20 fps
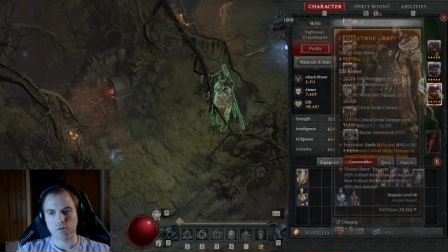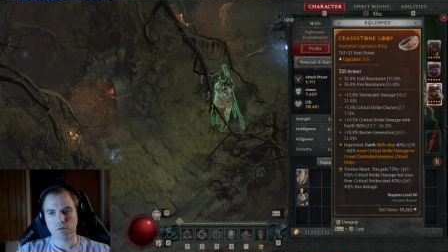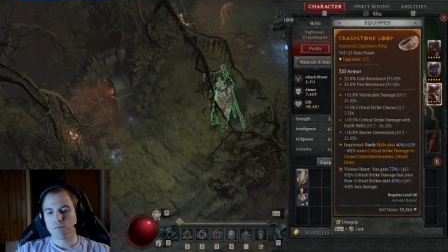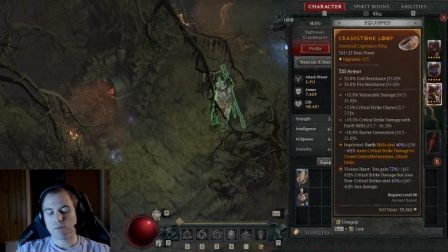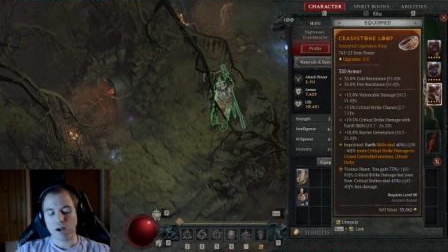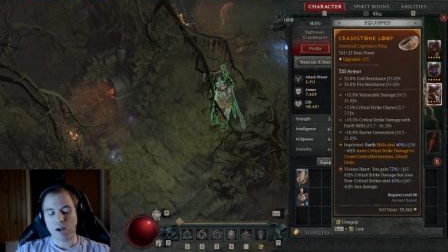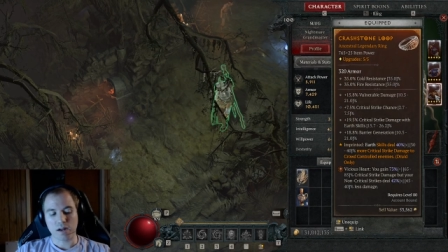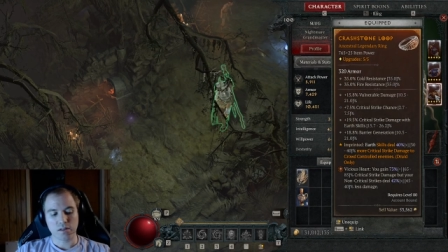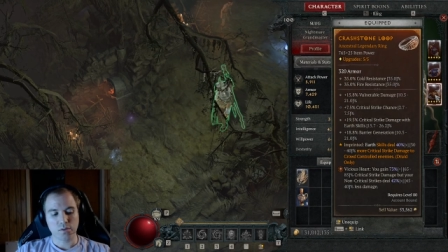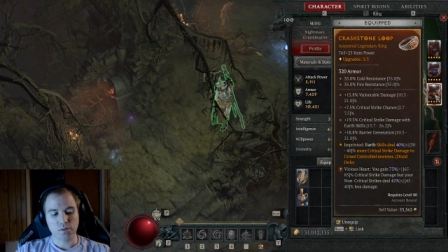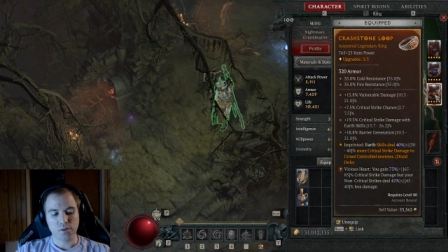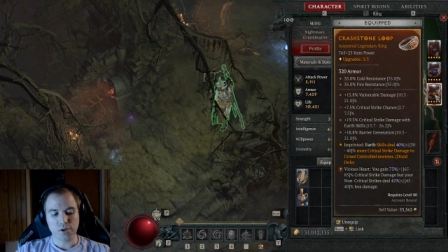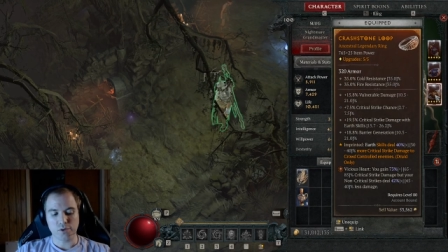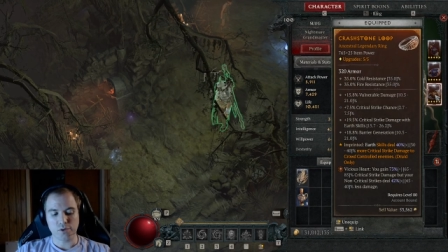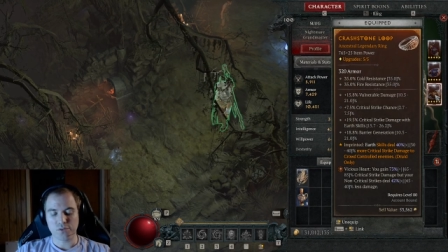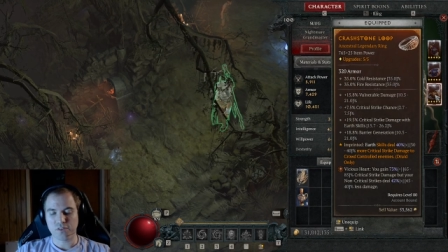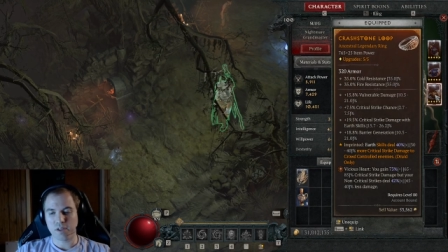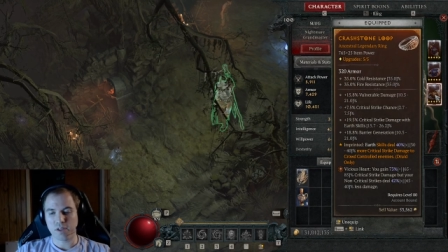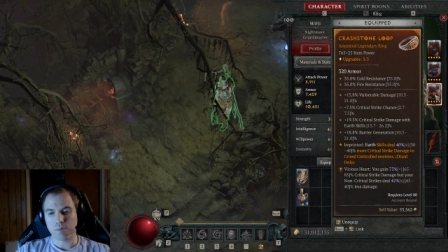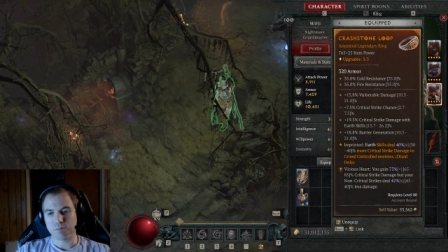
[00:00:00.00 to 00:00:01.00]
Finally, we
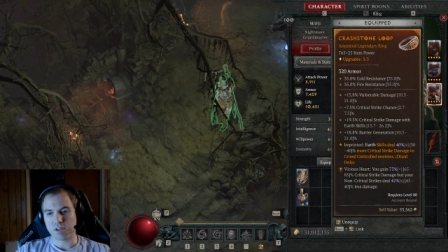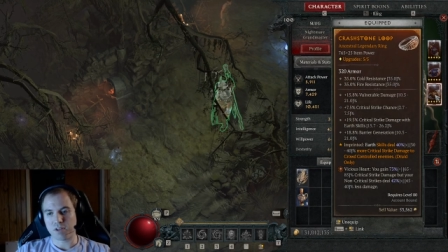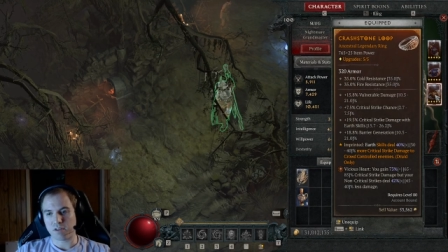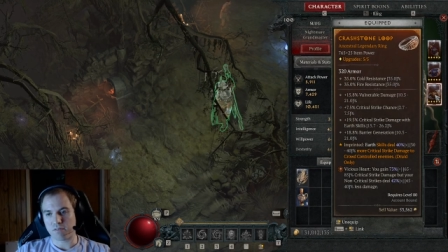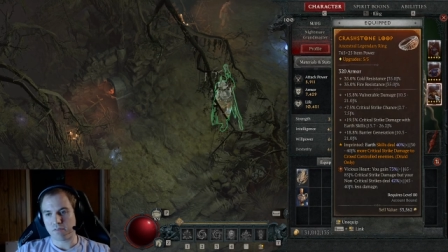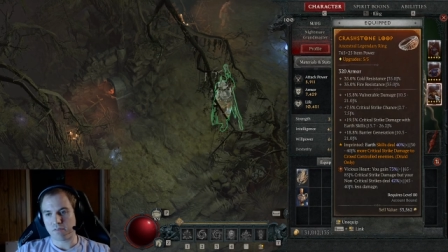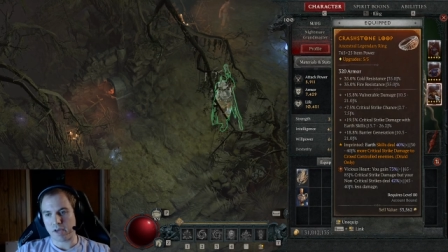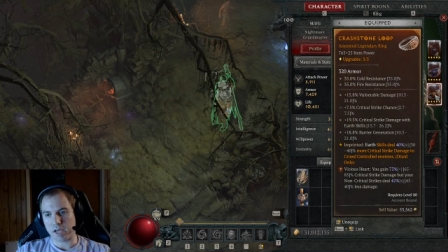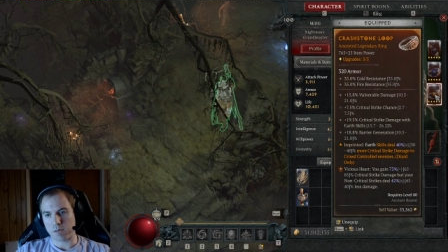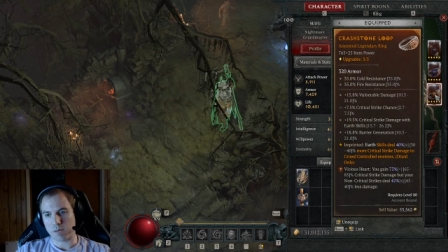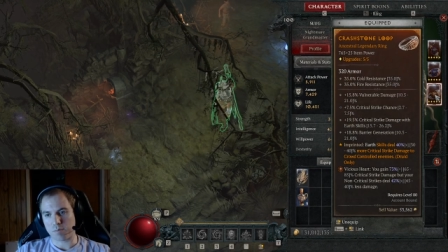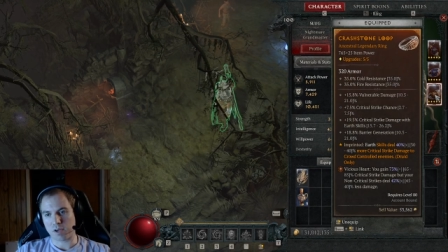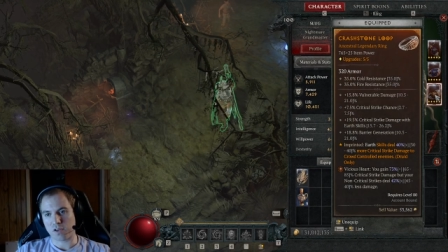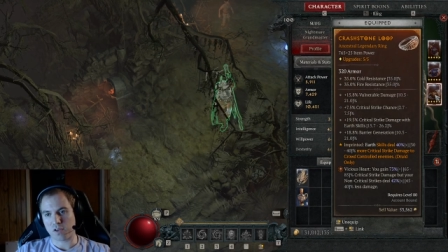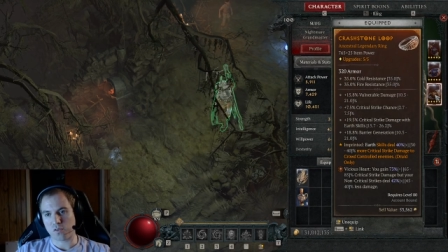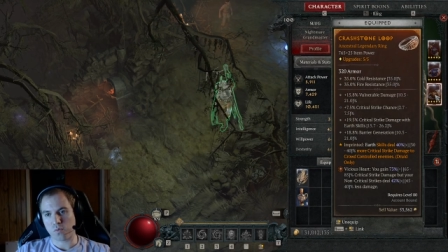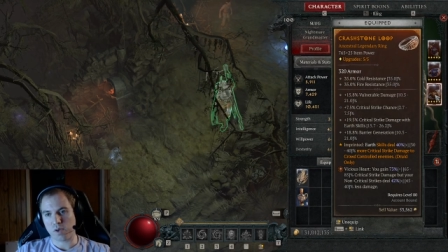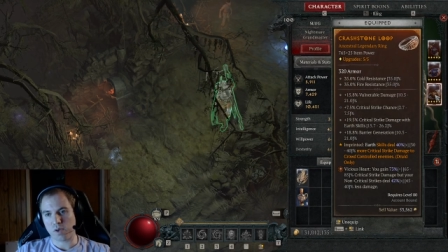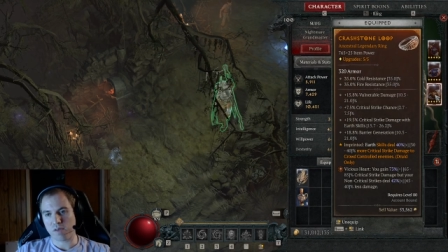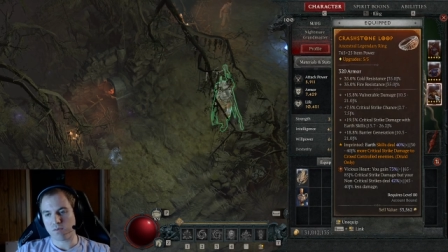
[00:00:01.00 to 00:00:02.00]
use Tempting Fate
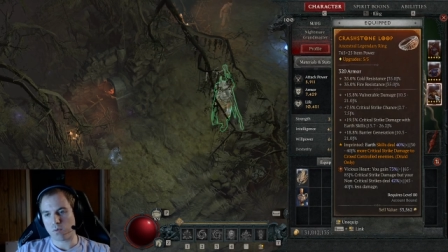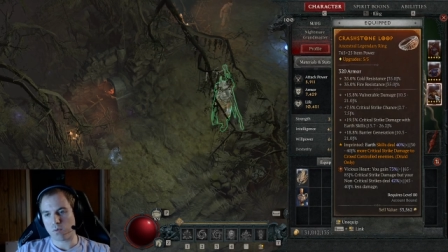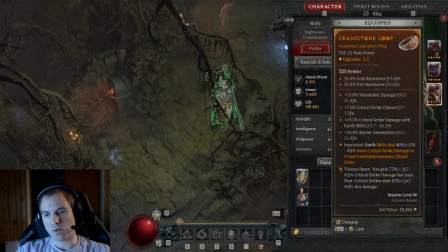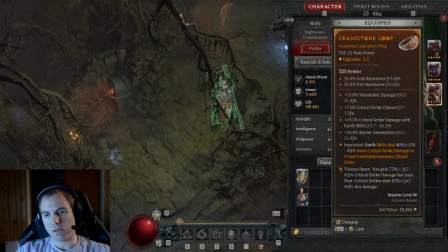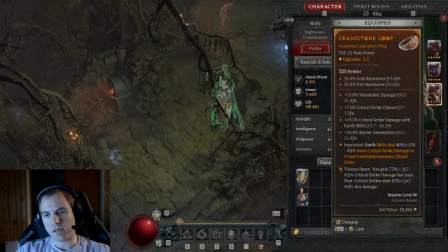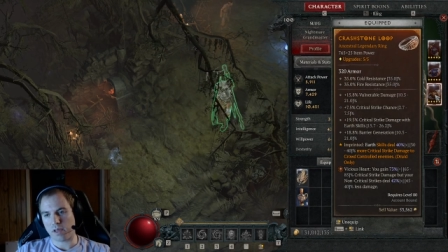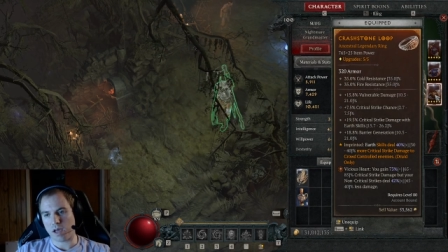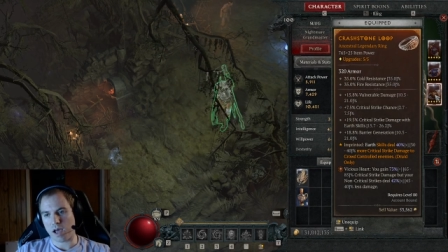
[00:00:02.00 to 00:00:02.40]
because we have a really